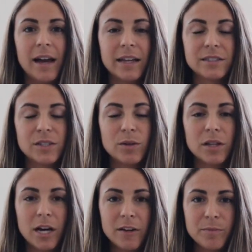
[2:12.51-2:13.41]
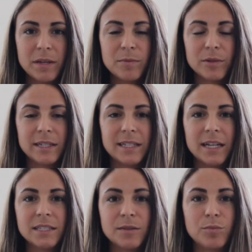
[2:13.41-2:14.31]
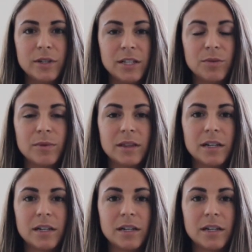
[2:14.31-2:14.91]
And so a lot of people, they tend to breathe with